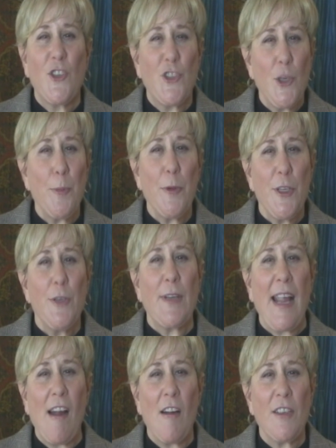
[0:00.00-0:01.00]
super you
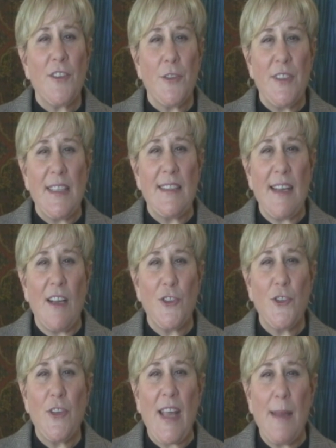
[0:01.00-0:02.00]
character
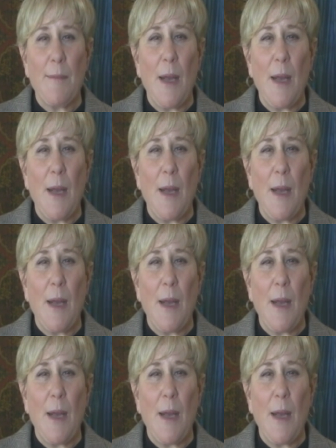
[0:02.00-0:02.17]
details you came